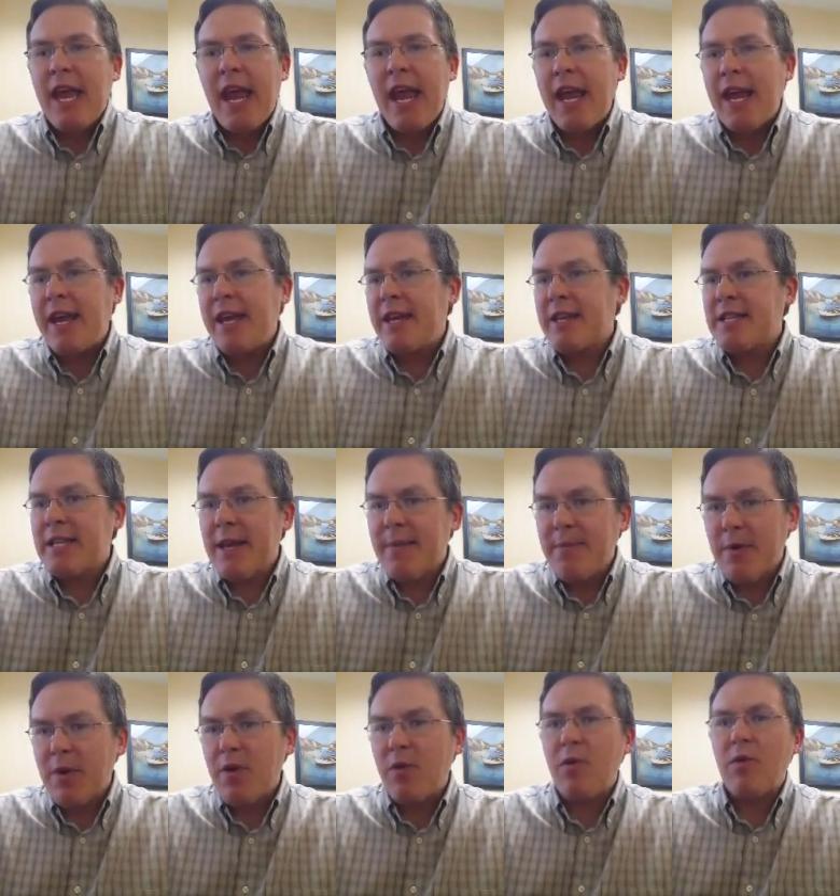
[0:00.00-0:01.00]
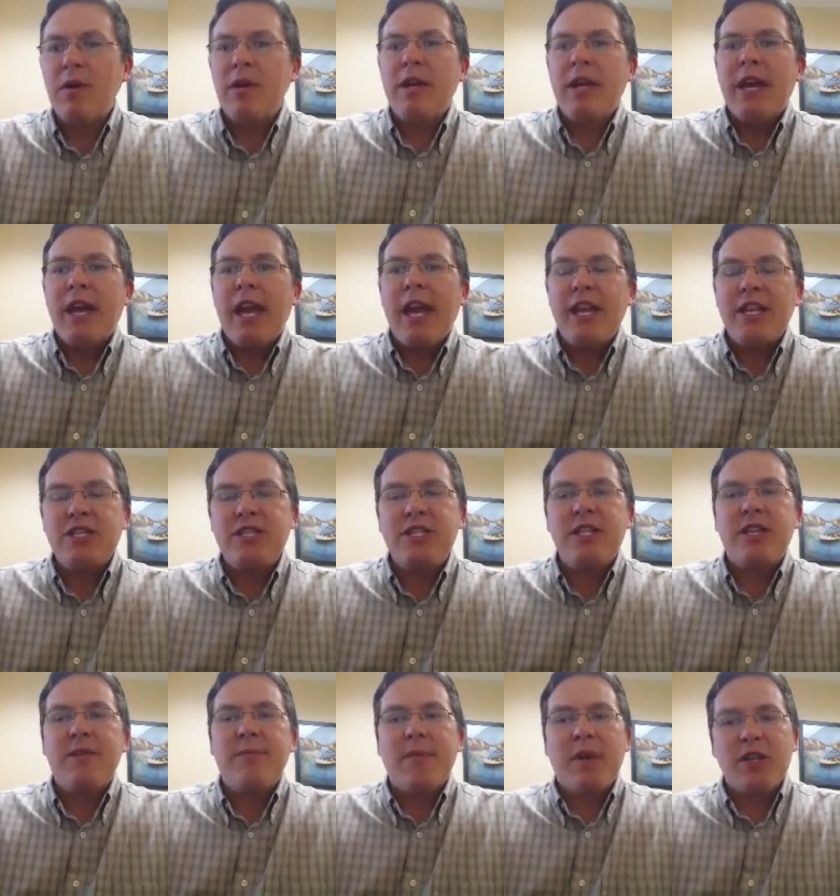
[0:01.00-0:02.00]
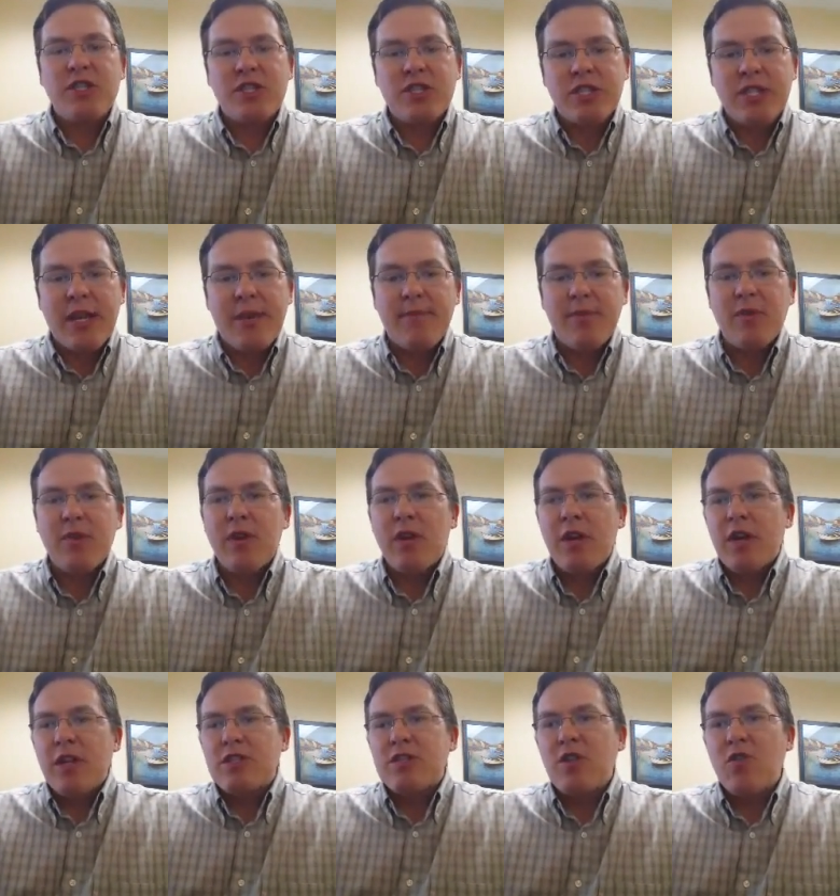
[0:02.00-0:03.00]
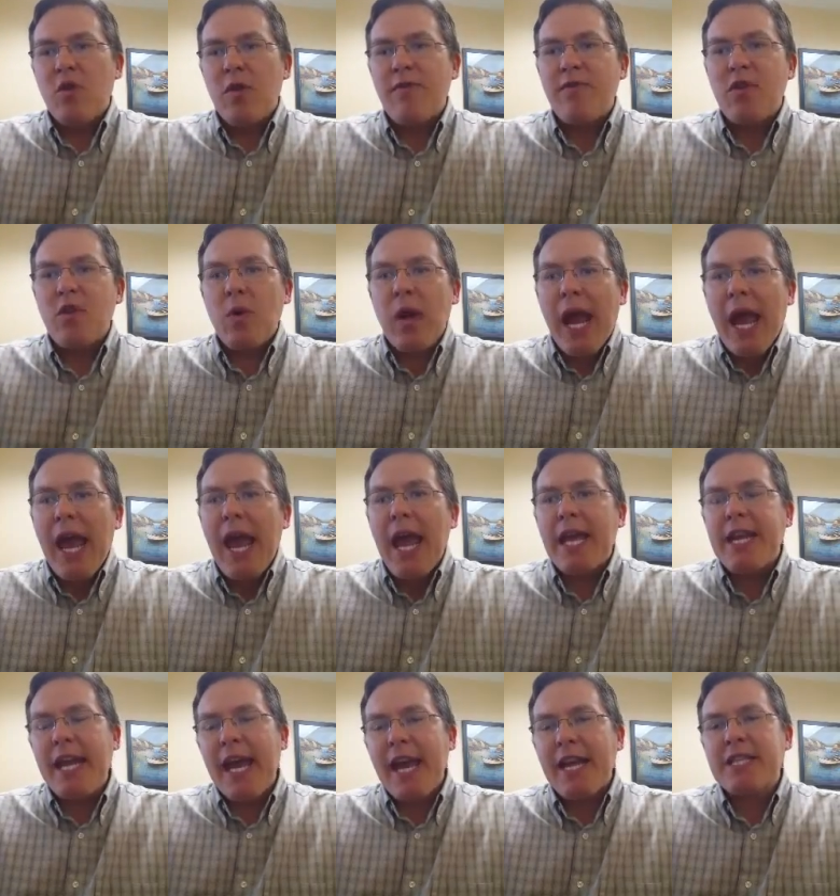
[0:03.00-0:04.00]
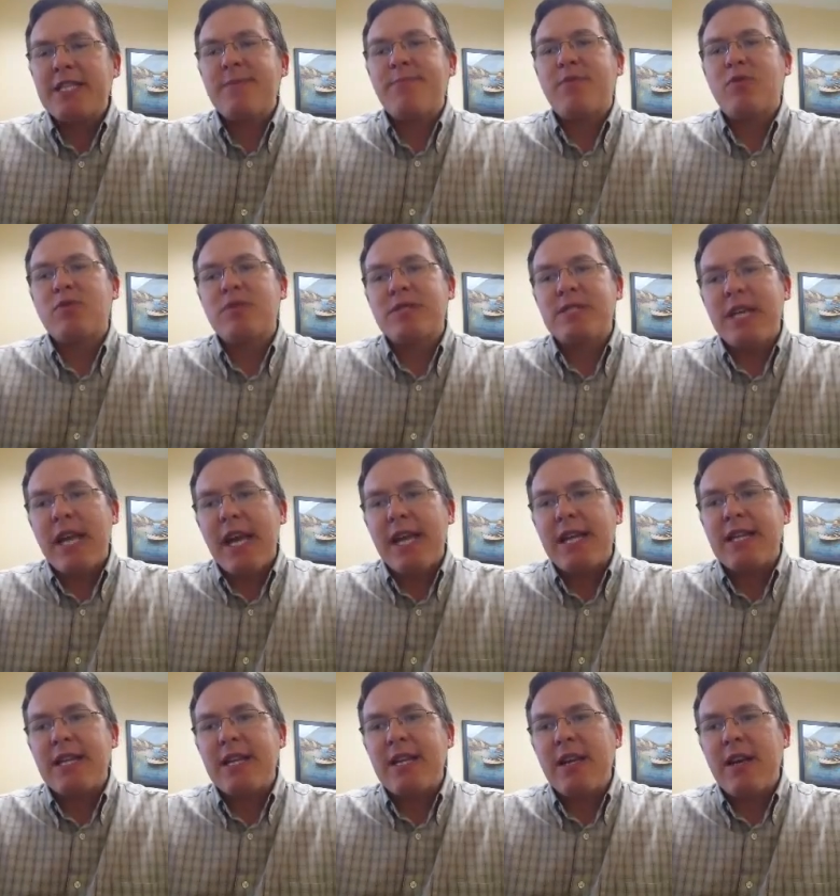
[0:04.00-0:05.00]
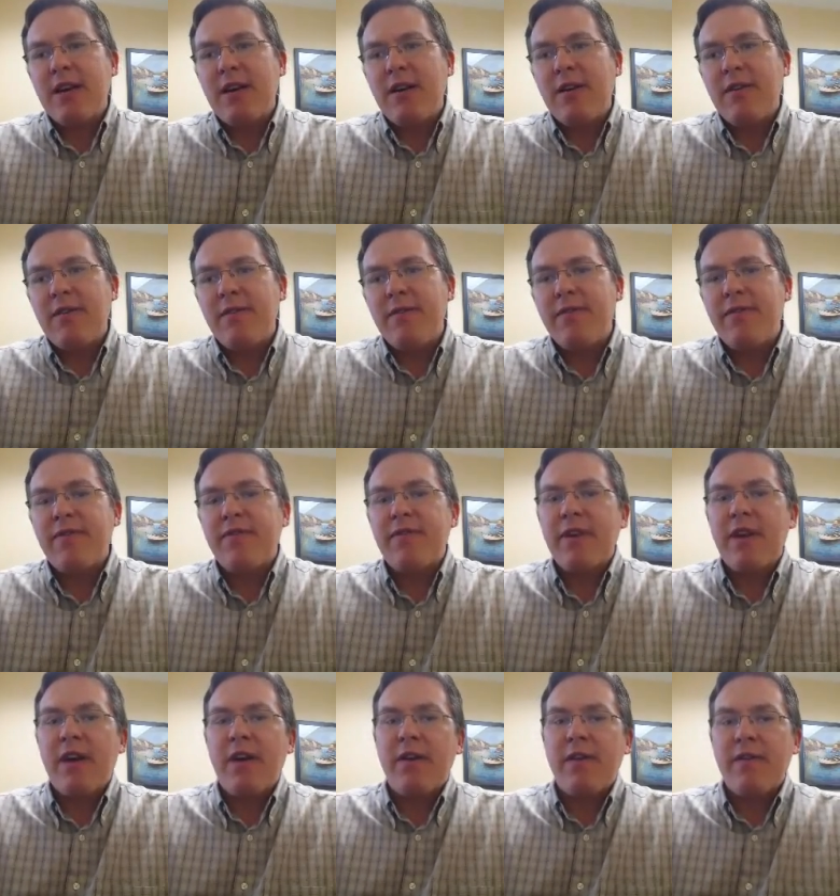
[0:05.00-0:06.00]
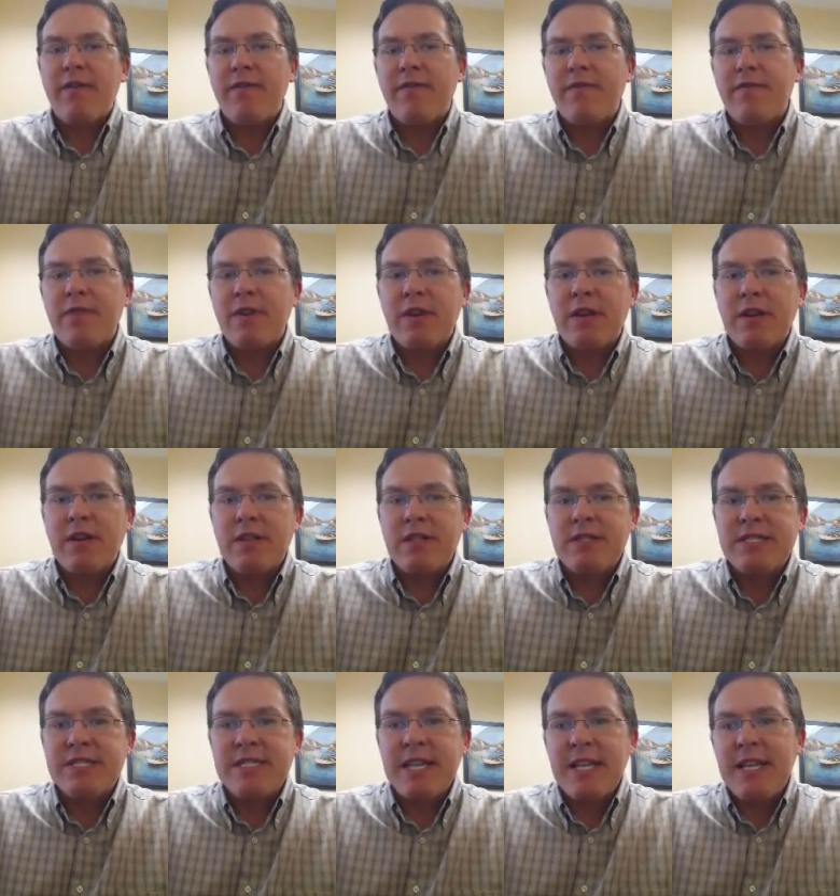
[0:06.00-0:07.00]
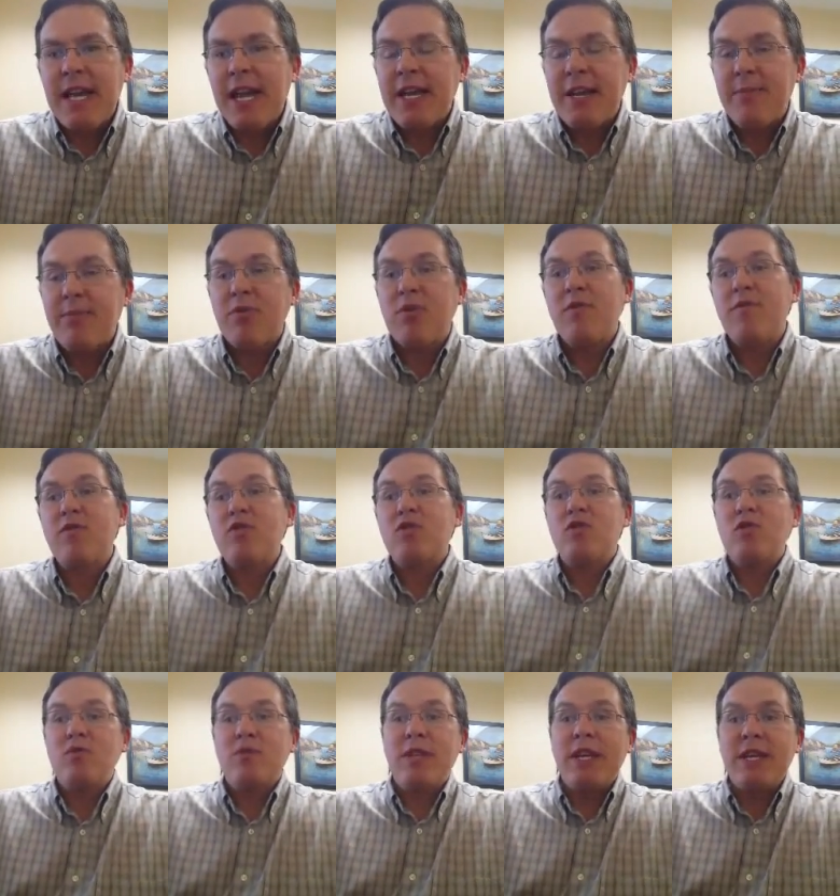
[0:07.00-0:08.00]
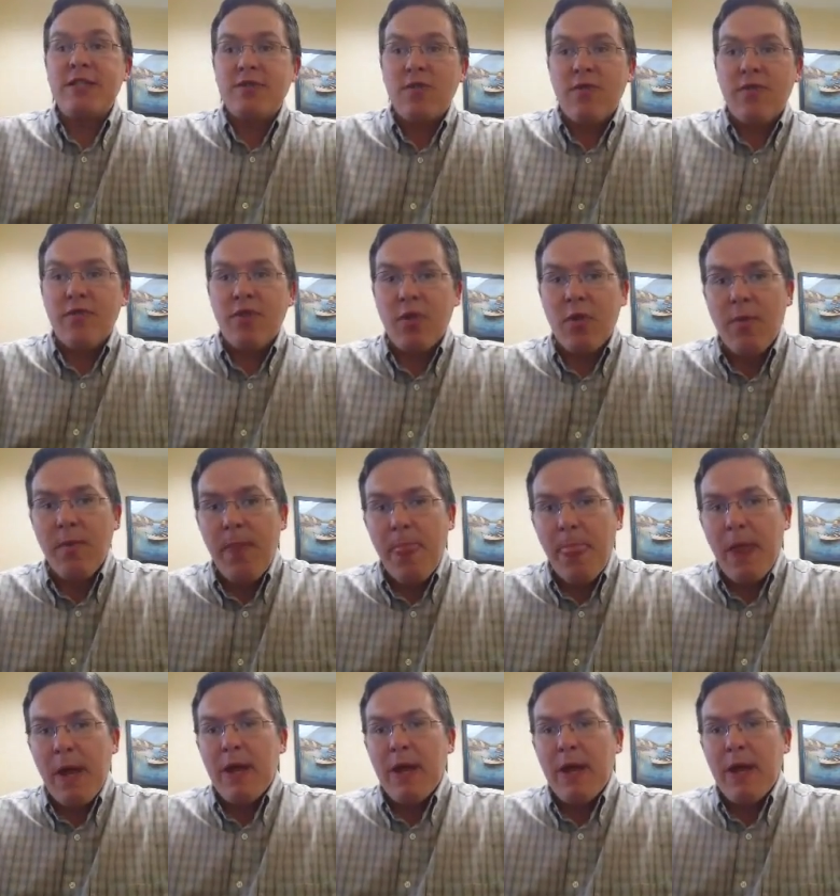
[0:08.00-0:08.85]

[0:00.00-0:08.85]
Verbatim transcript: a typical engine combustion chamber. So if you add X percent of, of cetane improver to diesel fuel,